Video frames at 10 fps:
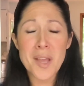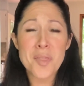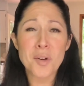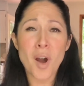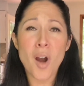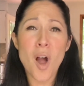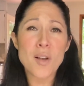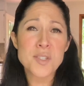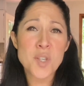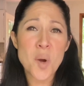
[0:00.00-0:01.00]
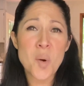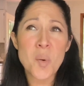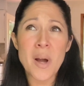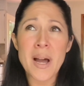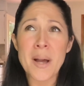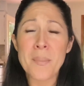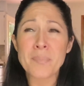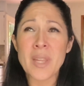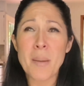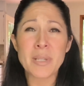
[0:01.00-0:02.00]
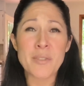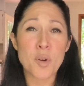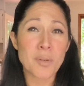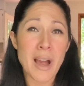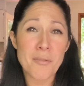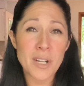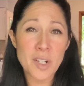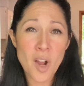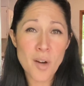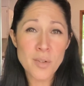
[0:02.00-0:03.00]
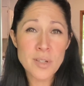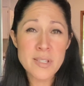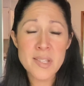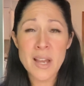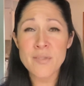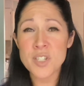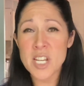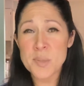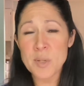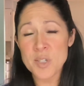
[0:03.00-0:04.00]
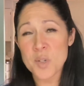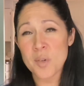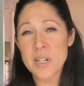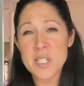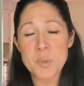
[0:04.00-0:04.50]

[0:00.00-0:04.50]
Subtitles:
There are also, I believe, graphic novels of Shakespeare stories,